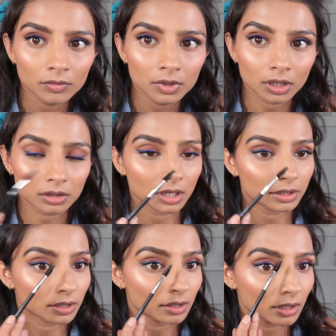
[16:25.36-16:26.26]
Yeah, so I
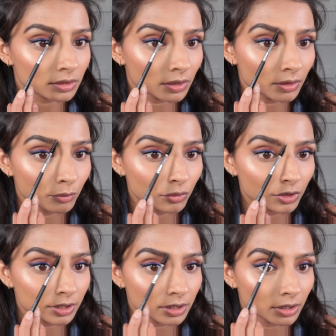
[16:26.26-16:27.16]
think that's
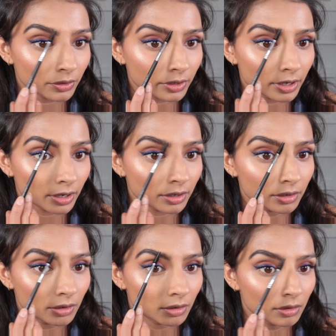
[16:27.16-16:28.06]
pretty okay.
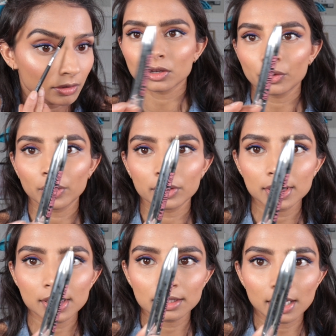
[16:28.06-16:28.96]
So this
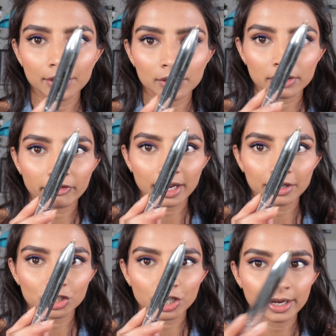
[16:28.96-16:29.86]
is like the definer
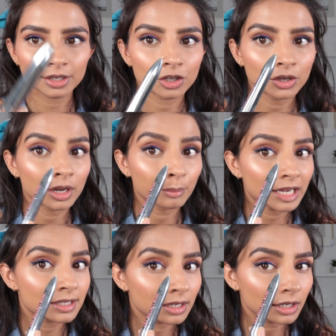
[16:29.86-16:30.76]
shade, so you can
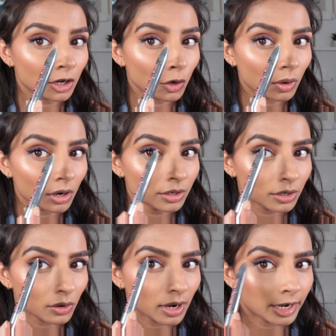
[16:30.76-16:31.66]
basically go under
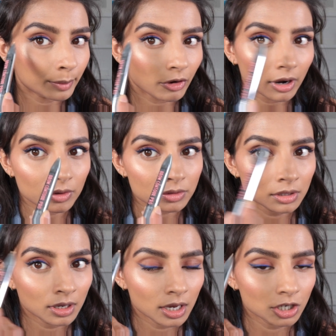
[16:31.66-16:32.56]
your eyebrows
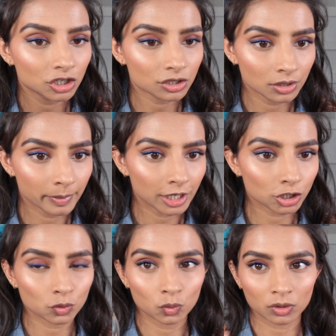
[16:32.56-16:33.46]
just to make
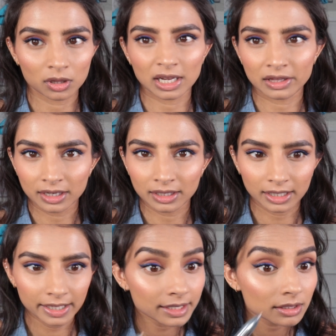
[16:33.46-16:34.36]
sure that they're
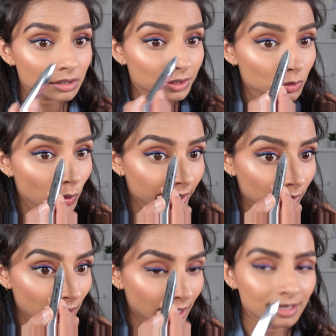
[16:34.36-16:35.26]
neat. So
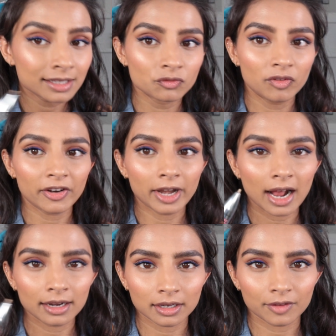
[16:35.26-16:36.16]
it's very
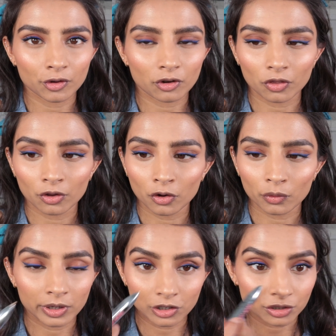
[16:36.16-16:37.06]
handy if you're on the go
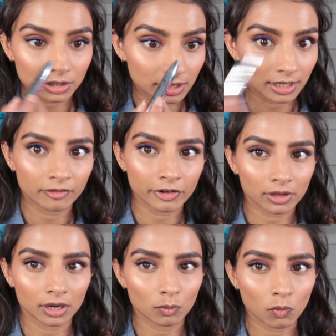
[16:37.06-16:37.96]
and you just need
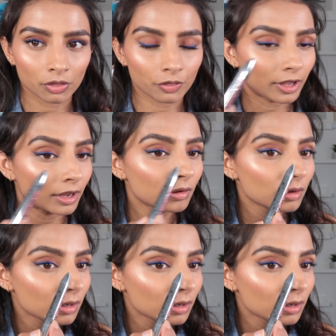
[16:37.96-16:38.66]
everything in one thing.